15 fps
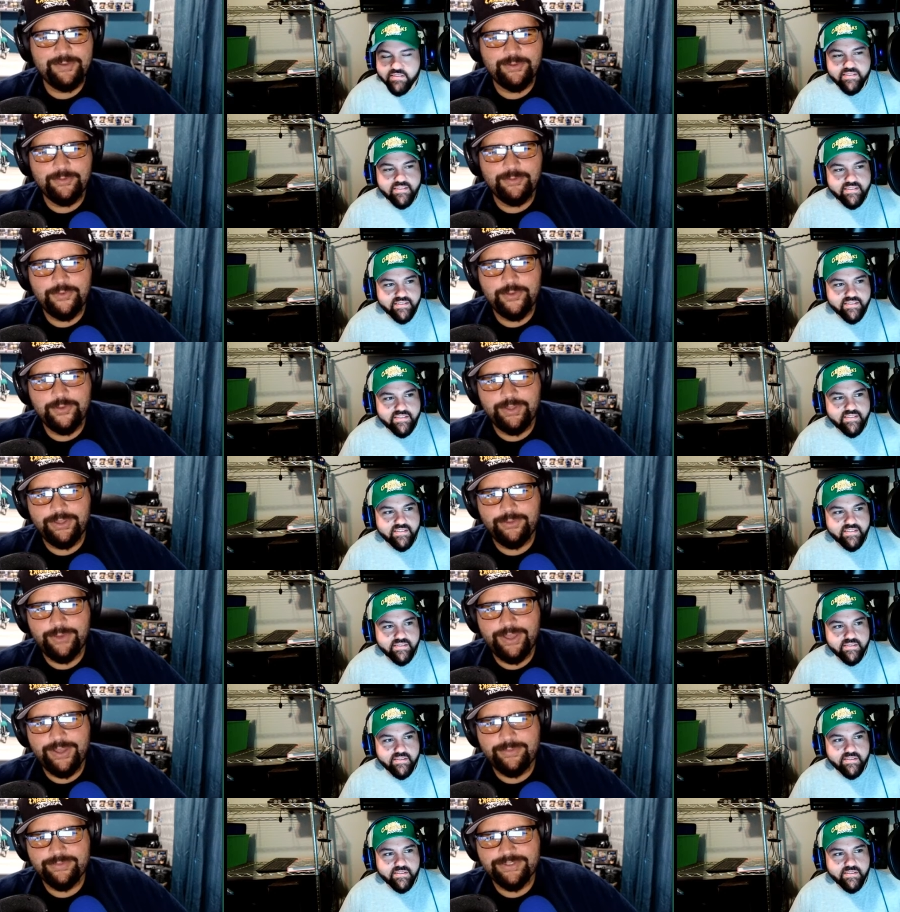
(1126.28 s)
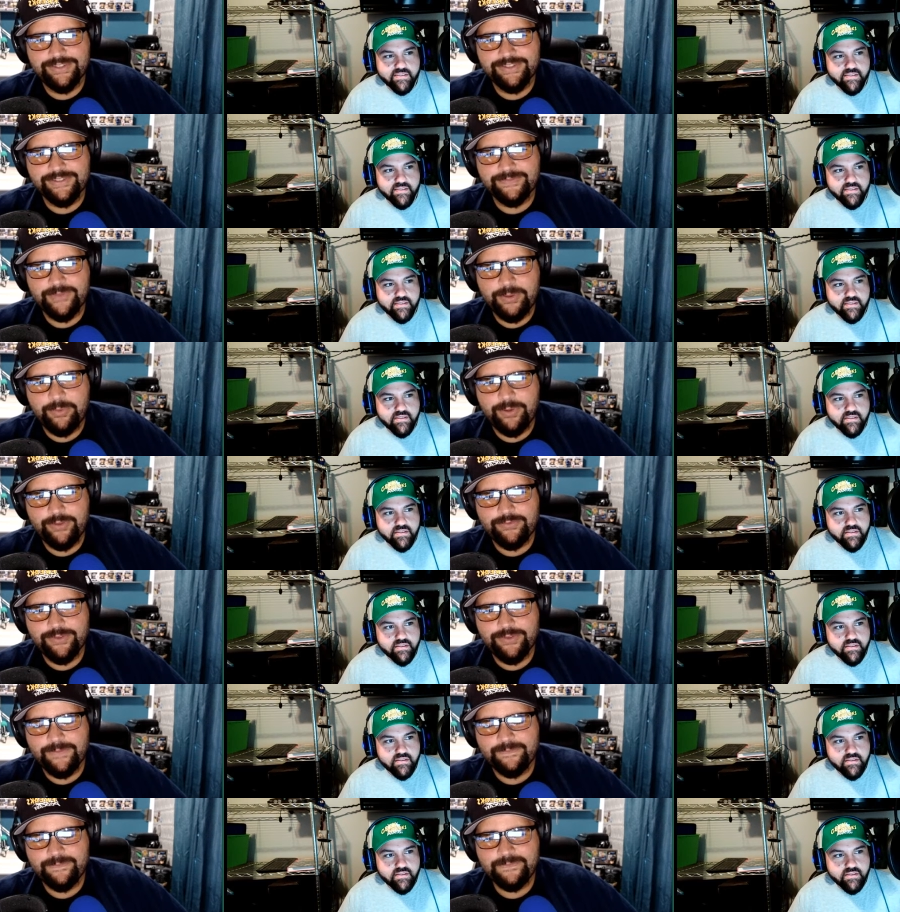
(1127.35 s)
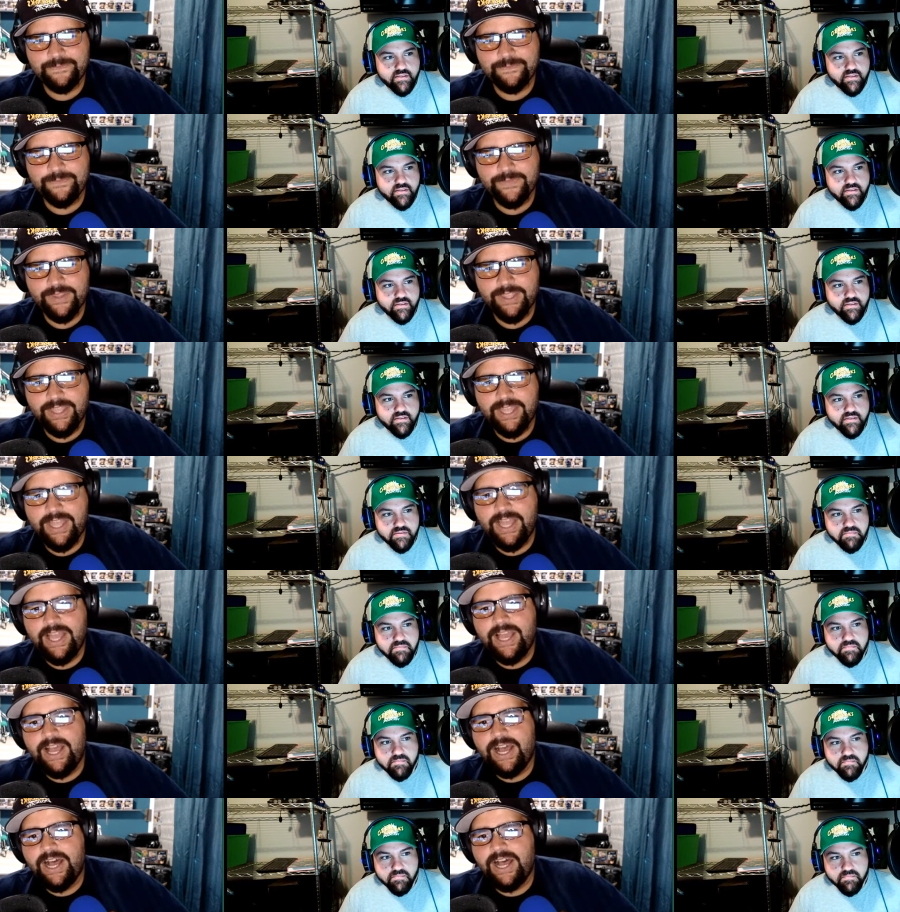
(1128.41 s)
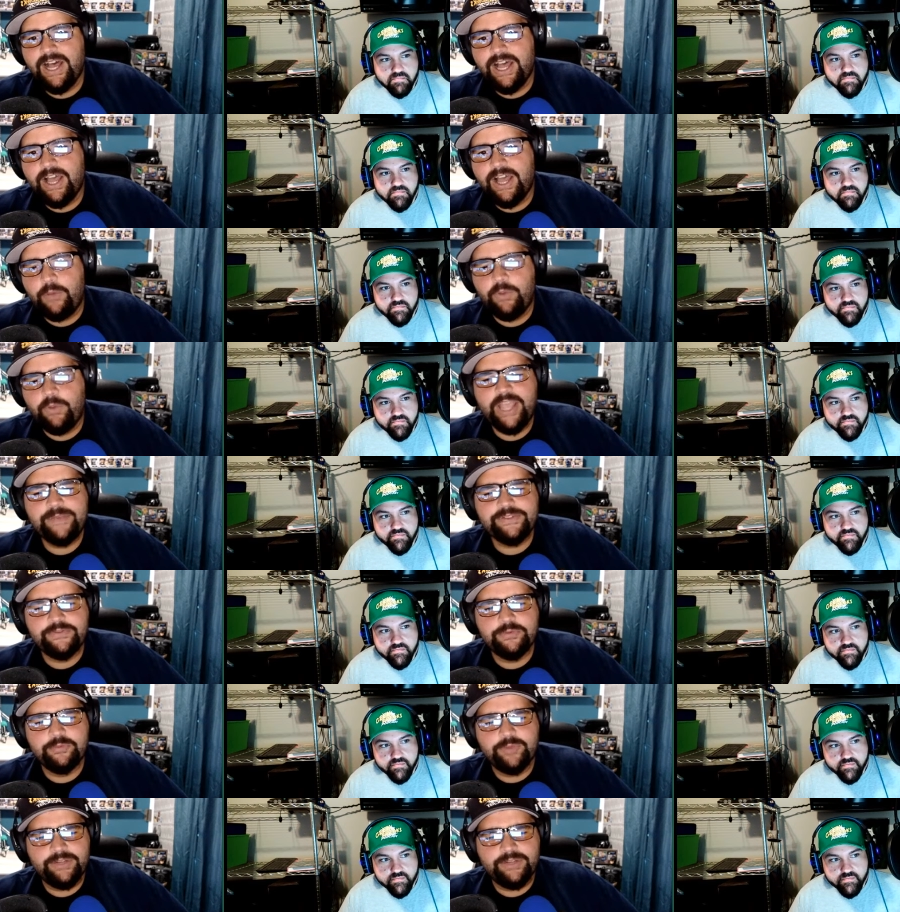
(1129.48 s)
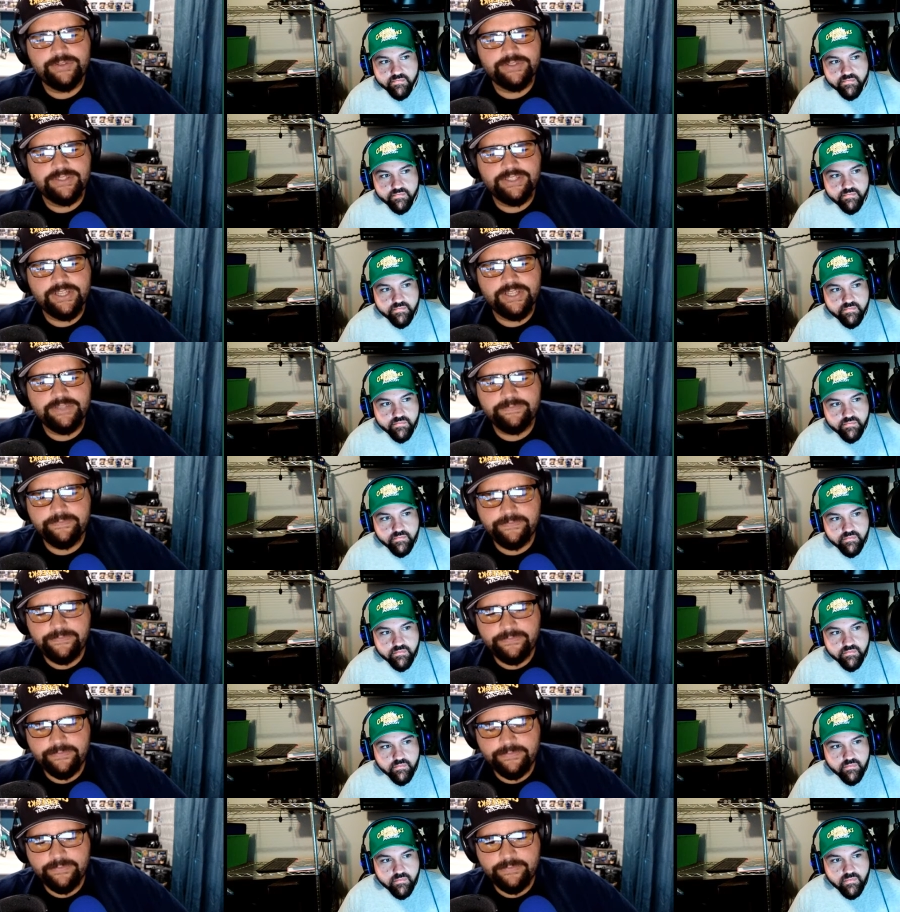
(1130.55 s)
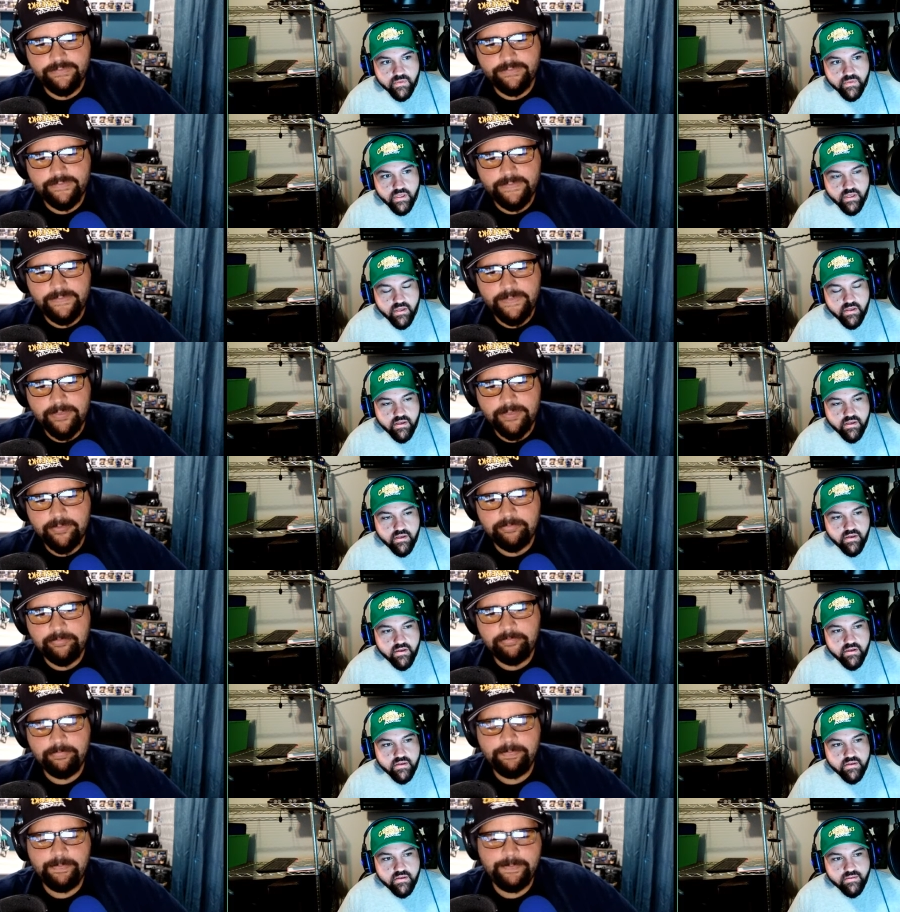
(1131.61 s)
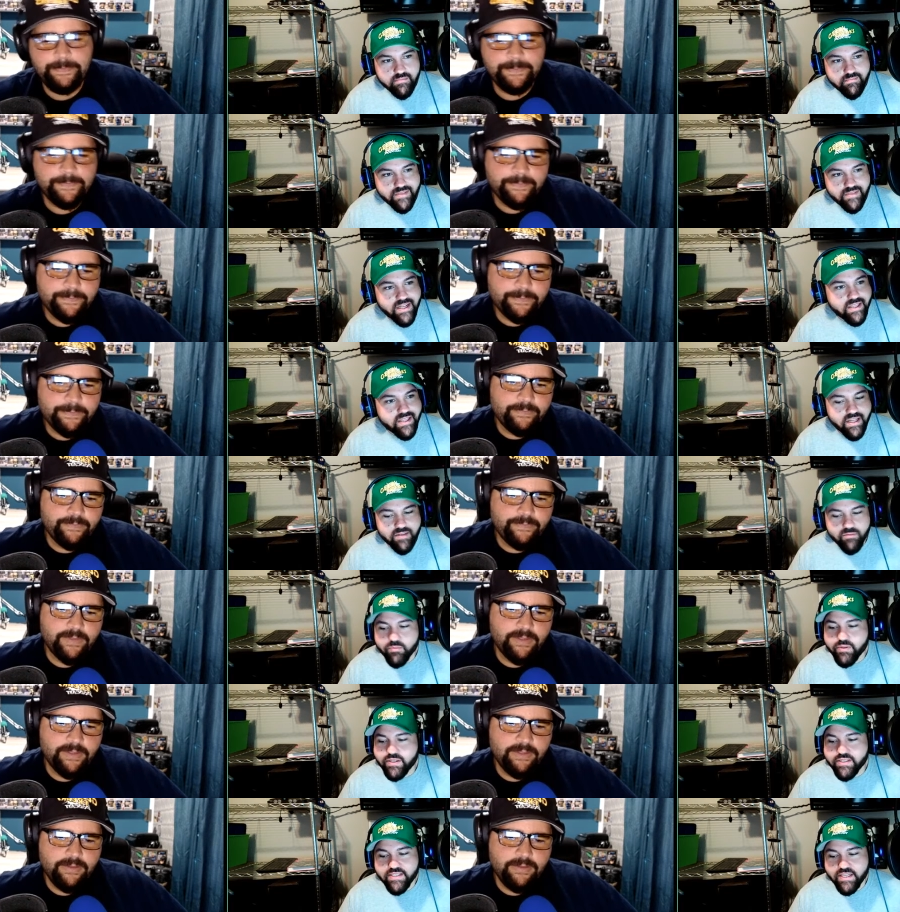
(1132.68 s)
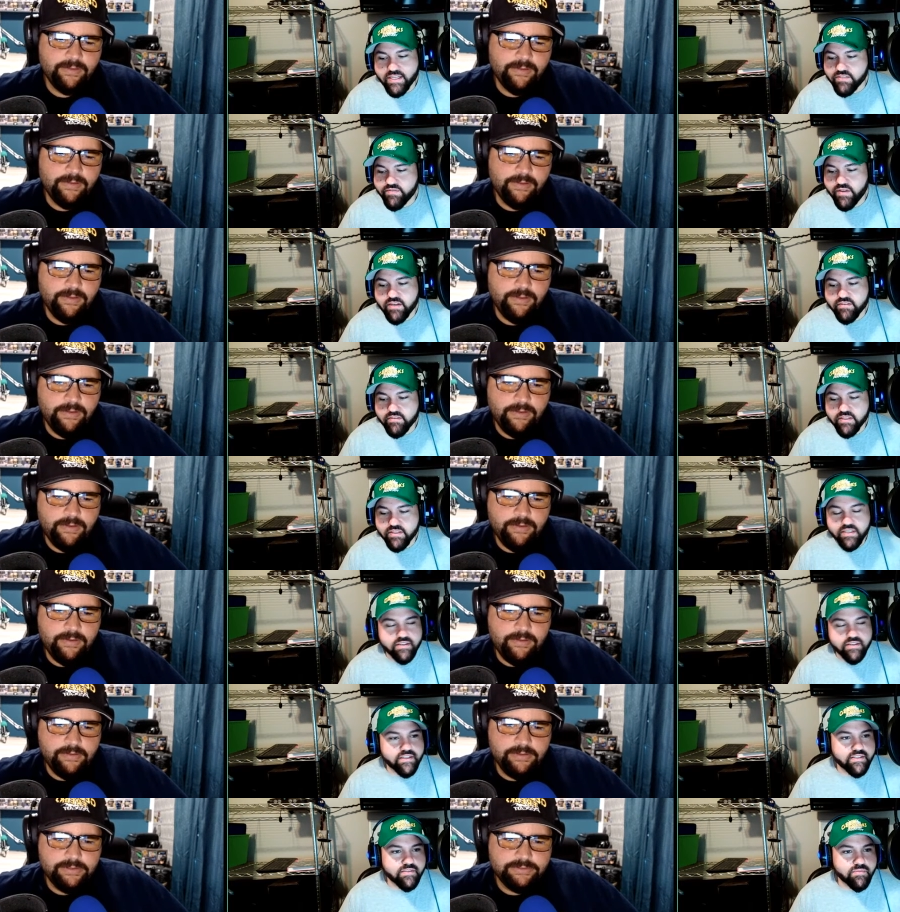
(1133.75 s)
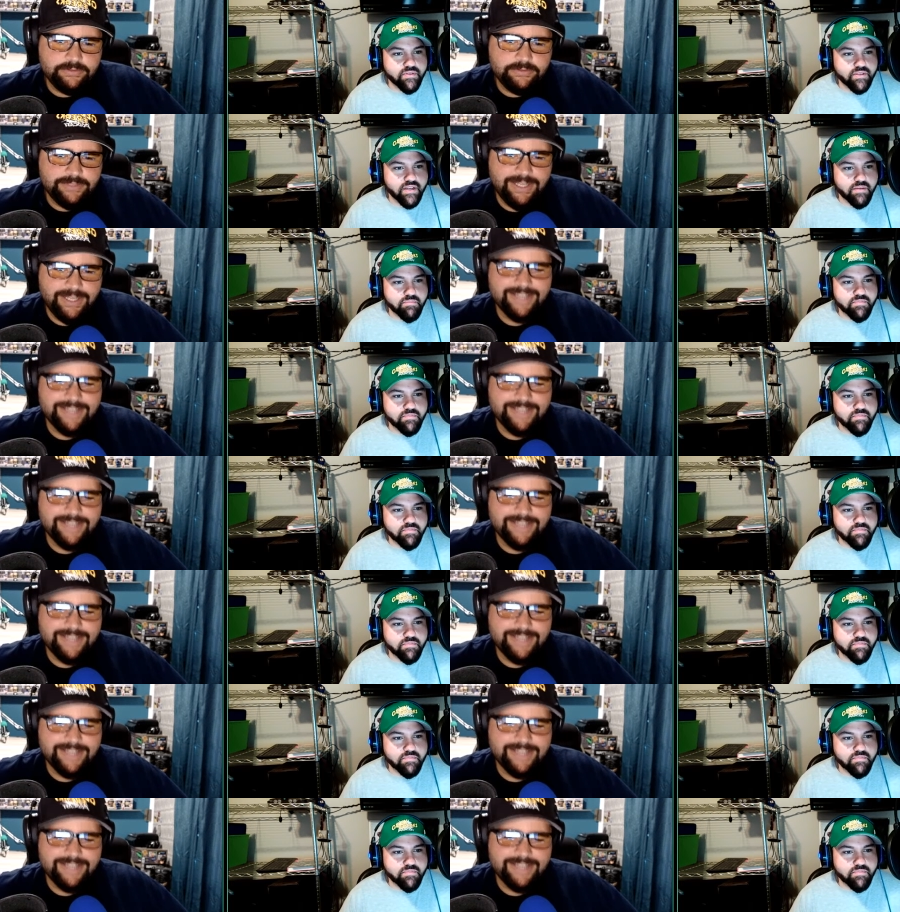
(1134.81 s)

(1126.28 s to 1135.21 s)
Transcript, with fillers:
Speaker 1: we'll review them on the way up to this. They're pretty fun. Uh, what games have you been playing recently, John?
Speaker 2: Um, not a lot. I've been playing Satisfactory like crazy, but I'm